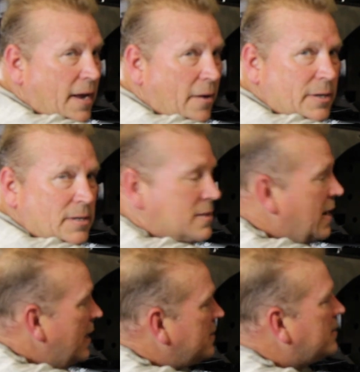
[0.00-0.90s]
down these
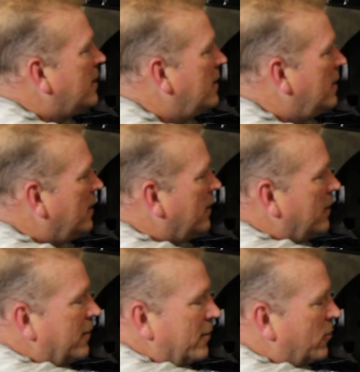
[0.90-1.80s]
nuts,
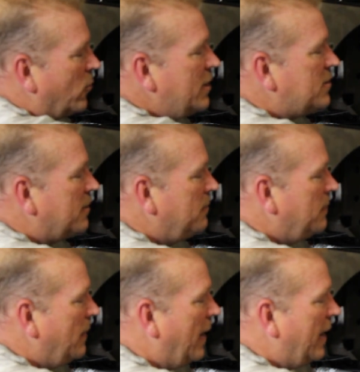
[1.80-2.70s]
grease them
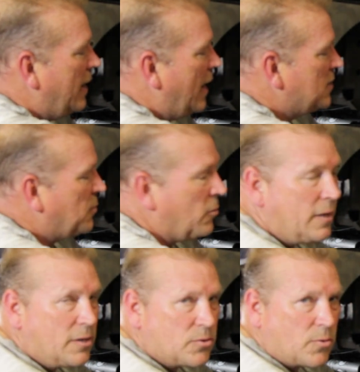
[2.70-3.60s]
as per
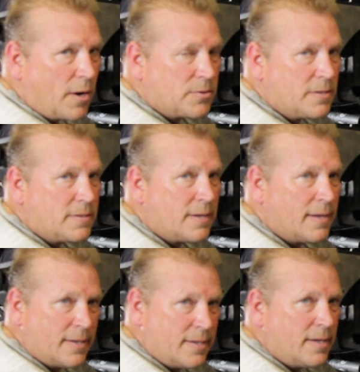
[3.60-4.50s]
the instructions,
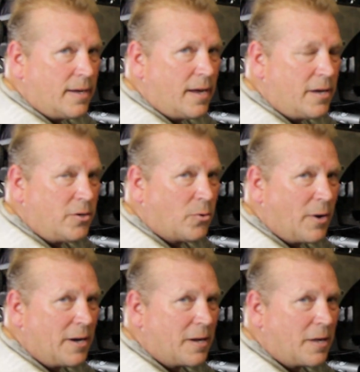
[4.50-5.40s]
and you're ready to